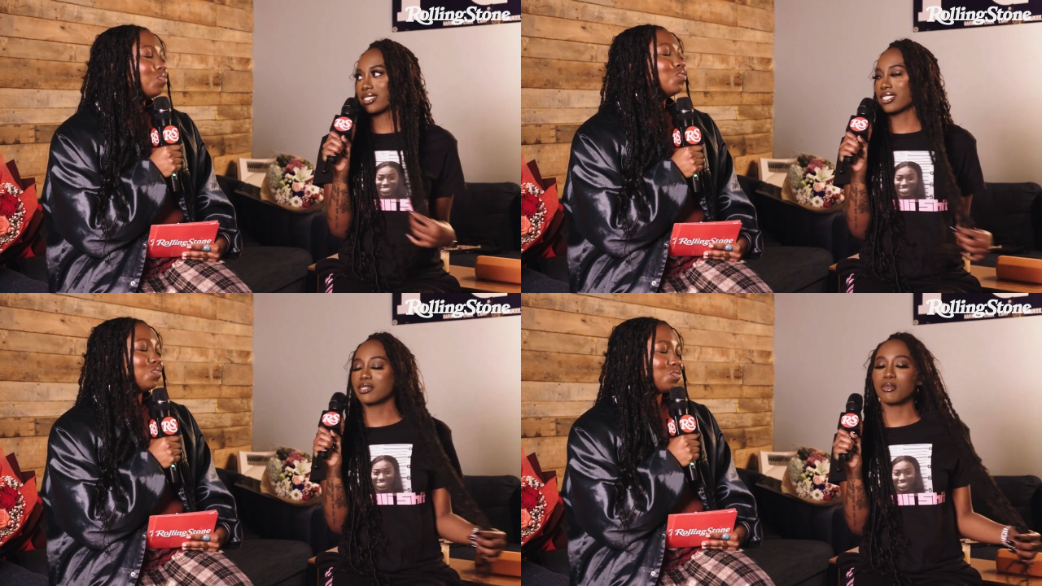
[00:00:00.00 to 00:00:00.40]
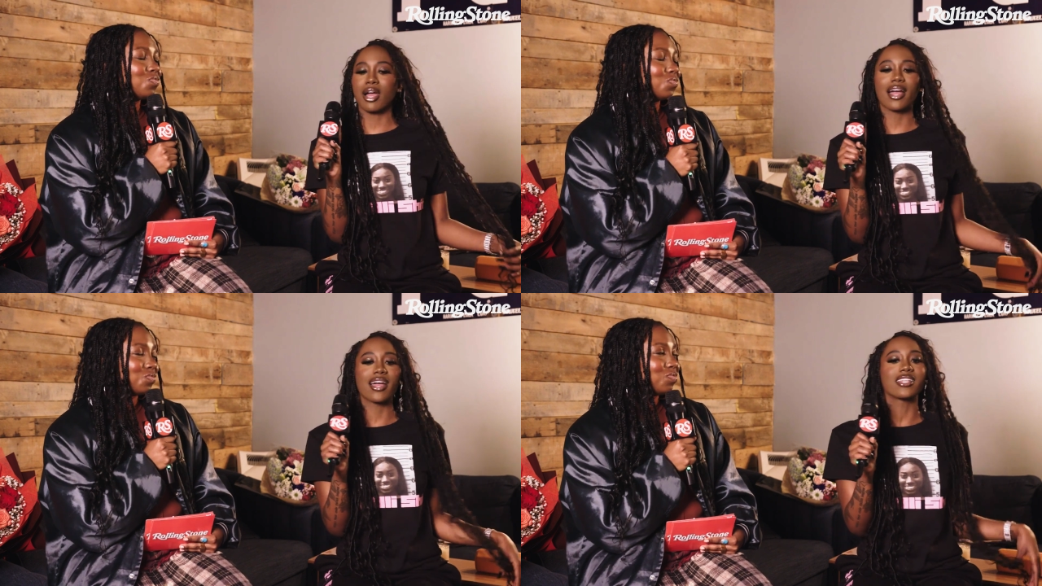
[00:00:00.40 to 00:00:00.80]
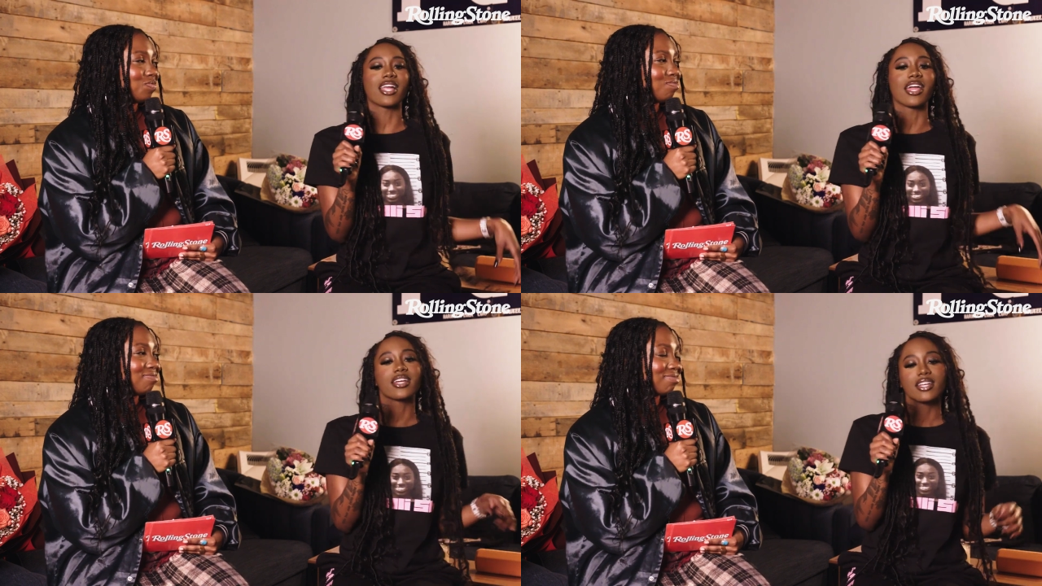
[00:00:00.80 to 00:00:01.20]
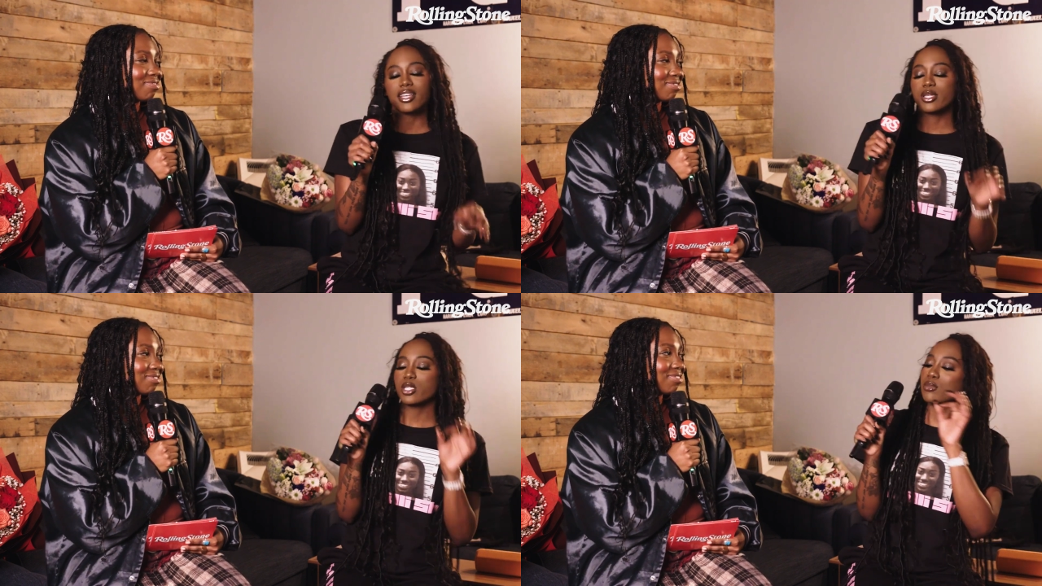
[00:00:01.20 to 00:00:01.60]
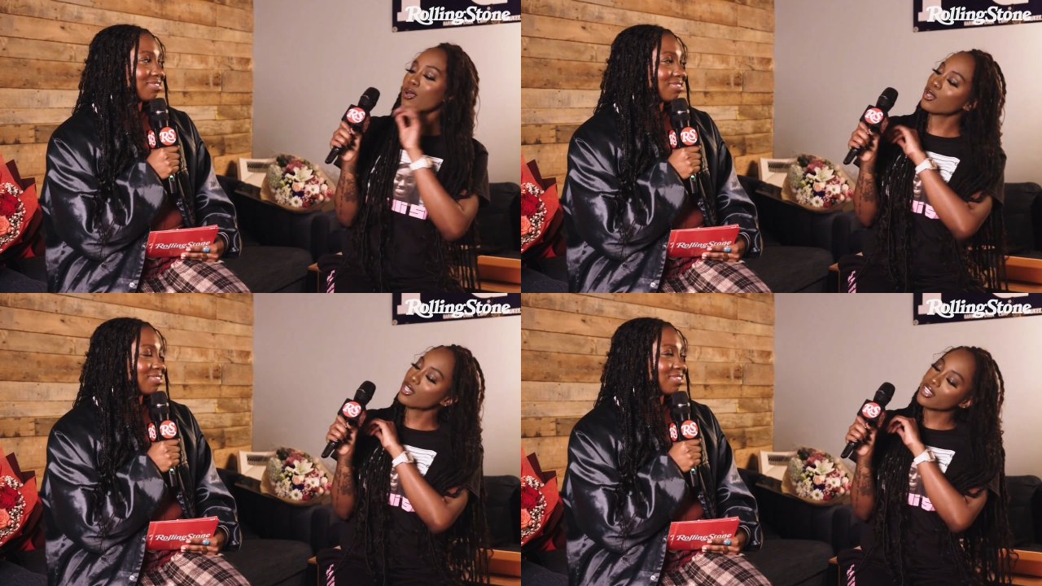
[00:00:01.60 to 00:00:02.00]
Speaker 1: She's mm. my like
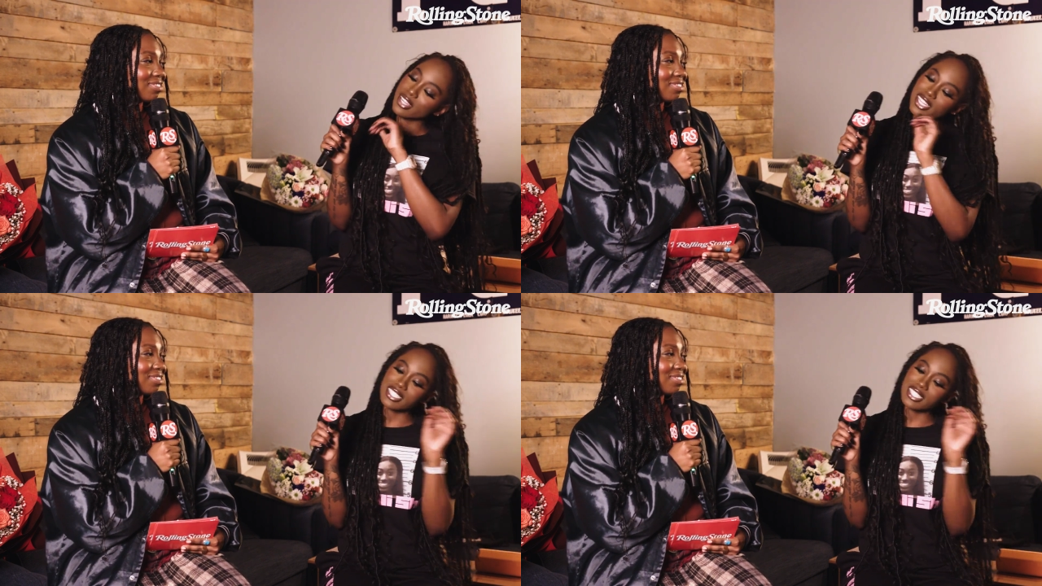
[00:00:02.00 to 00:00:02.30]
smoker,